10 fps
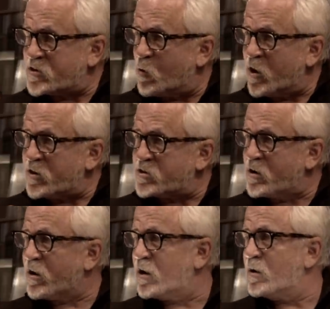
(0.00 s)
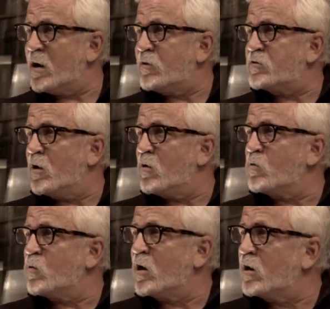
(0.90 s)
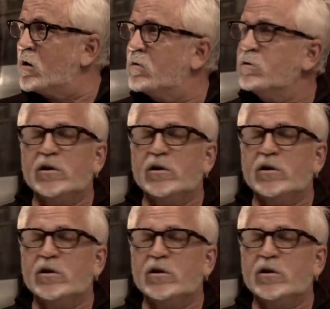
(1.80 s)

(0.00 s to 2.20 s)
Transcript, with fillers: to what you're talking about, though, where. Yeah.